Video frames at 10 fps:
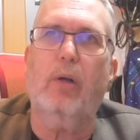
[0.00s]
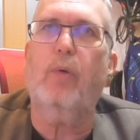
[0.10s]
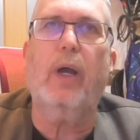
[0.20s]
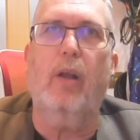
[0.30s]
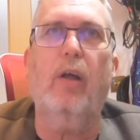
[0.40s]

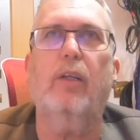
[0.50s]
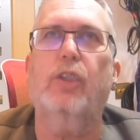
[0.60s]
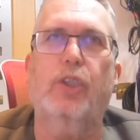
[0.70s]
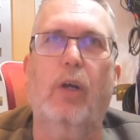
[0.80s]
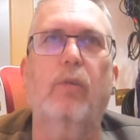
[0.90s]
quite a lot of
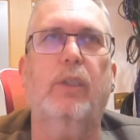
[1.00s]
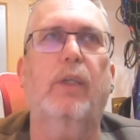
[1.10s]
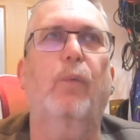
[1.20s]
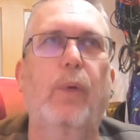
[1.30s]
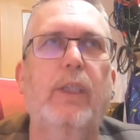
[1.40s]
the shows
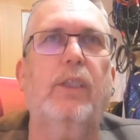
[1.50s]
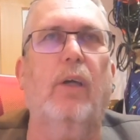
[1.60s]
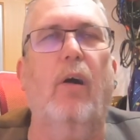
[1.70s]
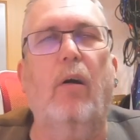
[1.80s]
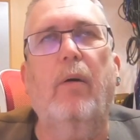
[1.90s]
that we
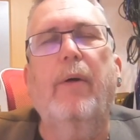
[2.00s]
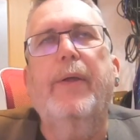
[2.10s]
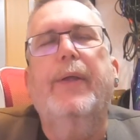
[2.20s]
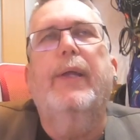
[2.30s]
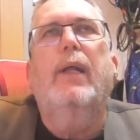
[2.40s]
saw
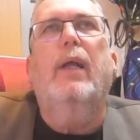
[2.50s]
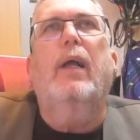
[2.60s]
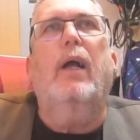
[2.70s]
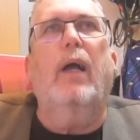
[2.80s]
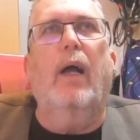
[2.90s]

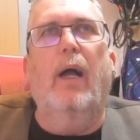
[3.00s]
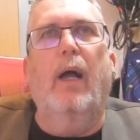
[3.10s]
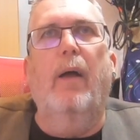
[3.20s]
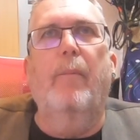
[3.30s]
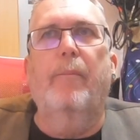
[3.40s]

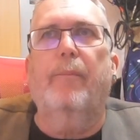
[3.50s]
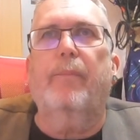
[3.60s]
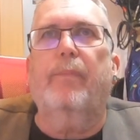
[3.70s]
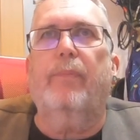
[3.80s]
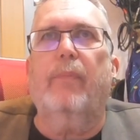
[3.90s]
at
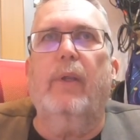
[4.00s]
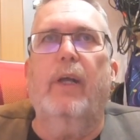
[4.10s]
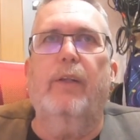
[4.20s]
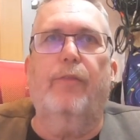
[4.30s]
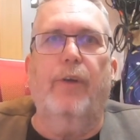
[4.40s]

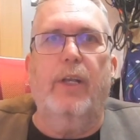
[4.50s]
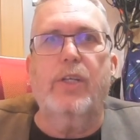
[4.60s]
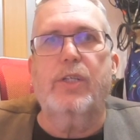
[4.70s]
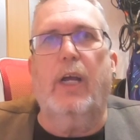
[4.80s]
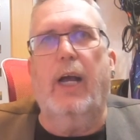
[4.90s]
the
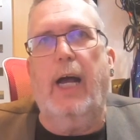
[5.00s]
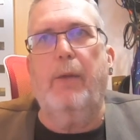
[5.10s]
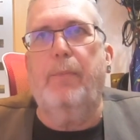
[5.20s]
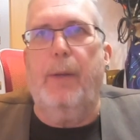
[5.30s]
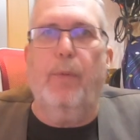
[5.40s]
Fringe
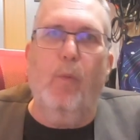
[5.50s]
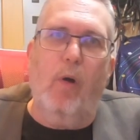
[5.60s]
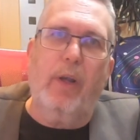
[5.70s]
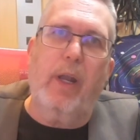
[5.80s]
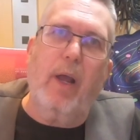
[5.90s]
had people
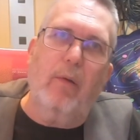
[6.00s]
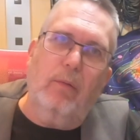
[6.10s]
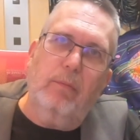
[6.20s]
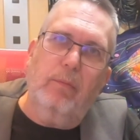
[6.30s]
walking out